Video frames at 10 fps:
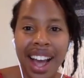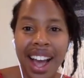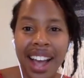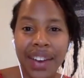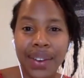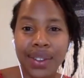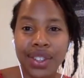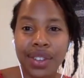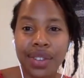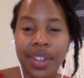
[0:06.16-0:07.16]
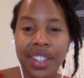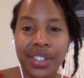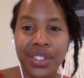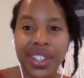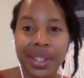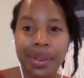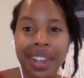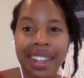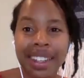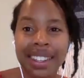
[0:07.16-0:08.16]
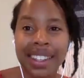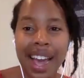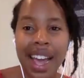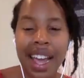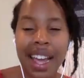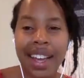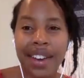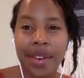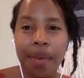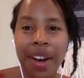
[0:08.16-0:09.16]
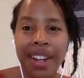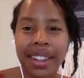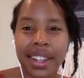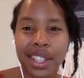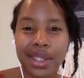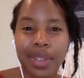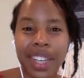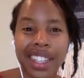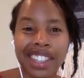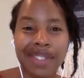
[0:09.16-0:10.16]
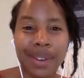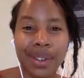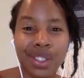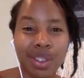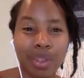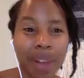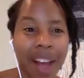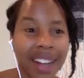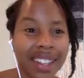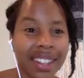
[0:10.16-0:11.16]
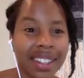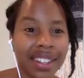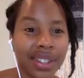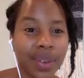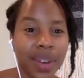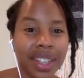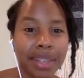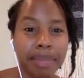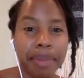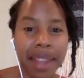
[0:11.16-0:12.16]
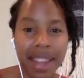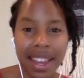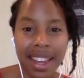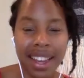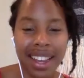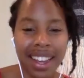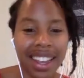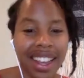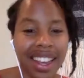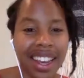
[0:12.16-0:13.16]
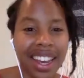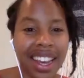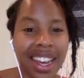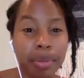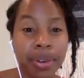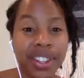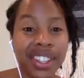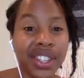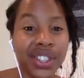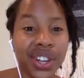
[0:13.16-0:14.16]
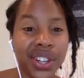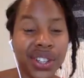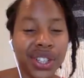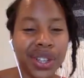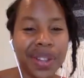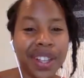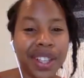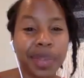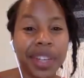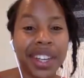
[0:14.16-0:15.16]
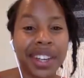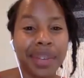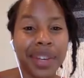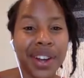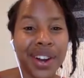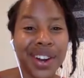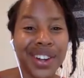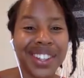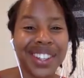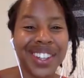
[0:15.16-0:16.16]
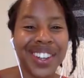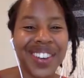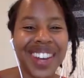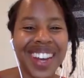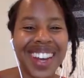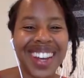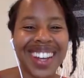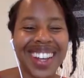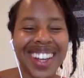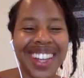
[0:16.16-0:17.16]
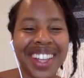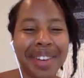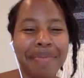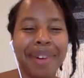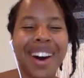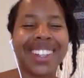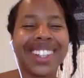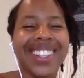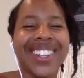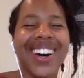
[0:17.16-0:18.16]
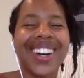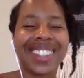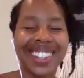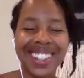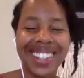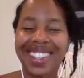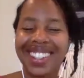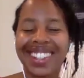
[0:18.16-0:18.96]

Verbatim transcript: I also want to just quickly say what this week's devotional practice is going to be in Pussy Church. So this week we are learning the embodied goddess